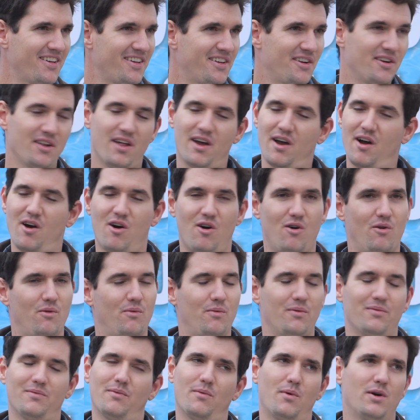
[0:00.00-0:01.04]
You're like,
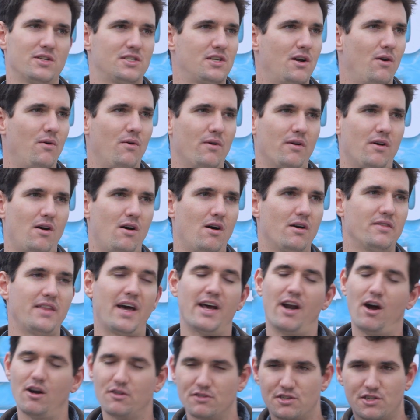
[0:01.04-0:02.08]
oh, what's going on?
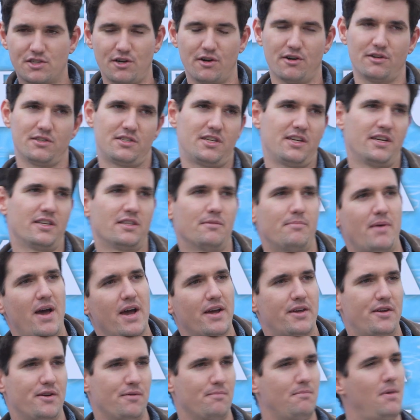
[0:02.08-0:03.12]
That uncertainty in the
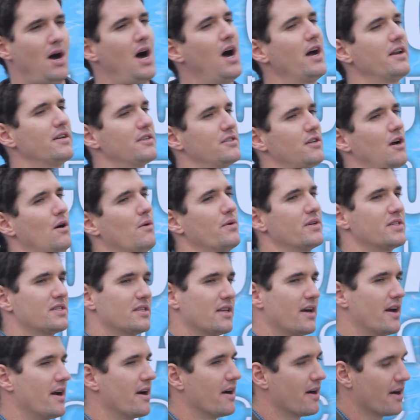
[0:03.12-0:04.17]
back of your mind is always
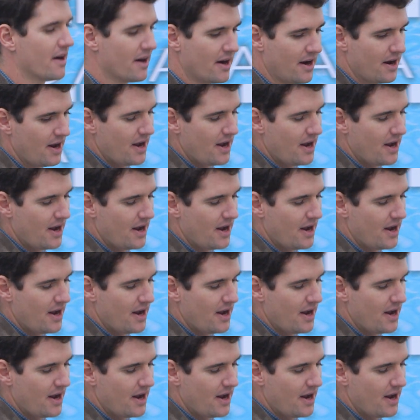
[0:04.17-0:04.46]
there.